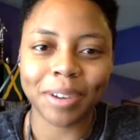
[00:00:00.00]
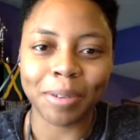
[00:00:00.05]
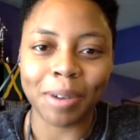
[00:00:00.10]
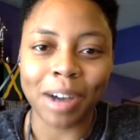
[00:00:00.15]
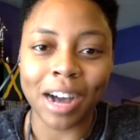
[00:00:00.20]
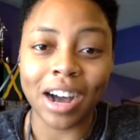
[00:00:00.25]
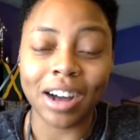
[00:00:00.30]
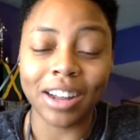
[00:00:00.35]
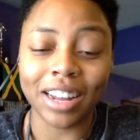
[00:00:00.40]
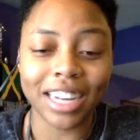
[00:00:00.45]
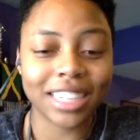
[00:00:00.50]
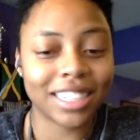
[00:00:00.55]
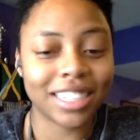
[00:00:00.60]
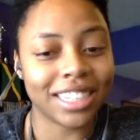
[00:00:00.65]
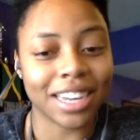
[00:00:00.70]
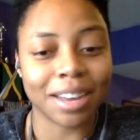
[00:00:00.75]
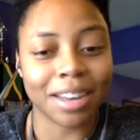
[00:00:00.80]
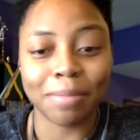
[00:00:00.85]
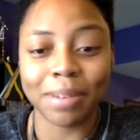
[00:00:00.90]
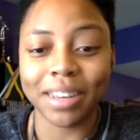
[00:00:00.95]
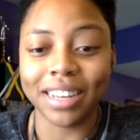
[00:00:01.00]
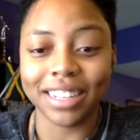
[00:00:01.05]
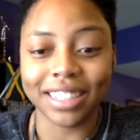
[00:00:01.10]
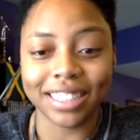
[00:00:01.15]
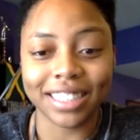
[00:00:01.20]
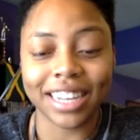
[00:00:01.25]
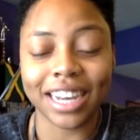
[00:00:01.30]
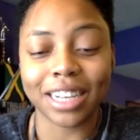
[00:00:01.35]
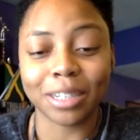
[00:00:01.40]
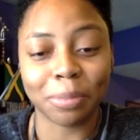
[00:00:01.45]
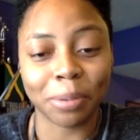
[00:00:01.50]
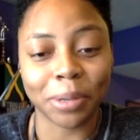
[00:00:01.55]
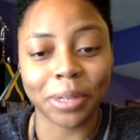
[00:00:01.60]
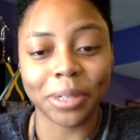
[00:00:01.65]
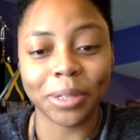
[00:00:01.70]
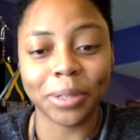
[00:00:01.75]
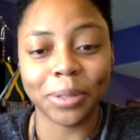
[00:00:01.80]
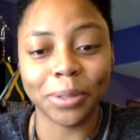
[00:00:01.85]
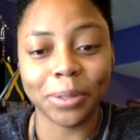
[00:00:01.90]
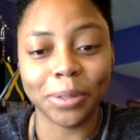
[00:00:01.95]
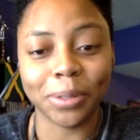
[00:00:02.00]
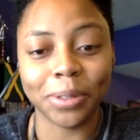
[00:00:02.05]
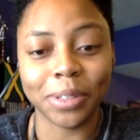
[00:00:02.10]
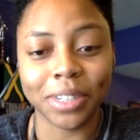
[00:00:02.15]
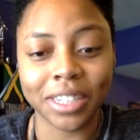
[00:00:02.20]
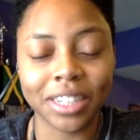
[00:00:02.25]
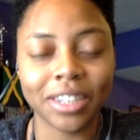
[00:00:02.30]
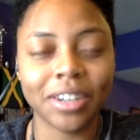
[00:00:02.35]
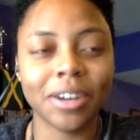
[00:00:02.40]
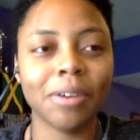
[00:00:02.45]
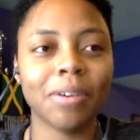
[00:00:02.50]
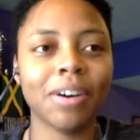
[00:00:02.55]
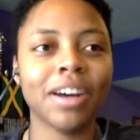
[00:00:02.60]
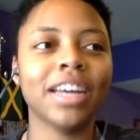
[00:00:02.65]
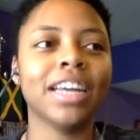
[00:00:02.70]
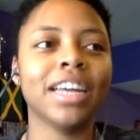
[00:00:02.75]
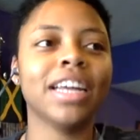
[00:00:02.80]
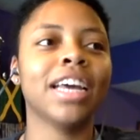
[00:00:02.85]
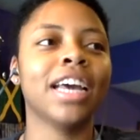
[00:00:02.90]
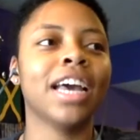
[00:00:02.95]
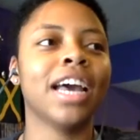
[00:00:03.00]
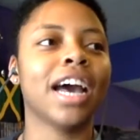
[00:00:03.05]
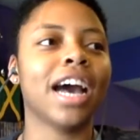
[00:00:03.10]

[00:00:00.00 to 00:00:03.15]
Wow, that's pretty cool. And you know what?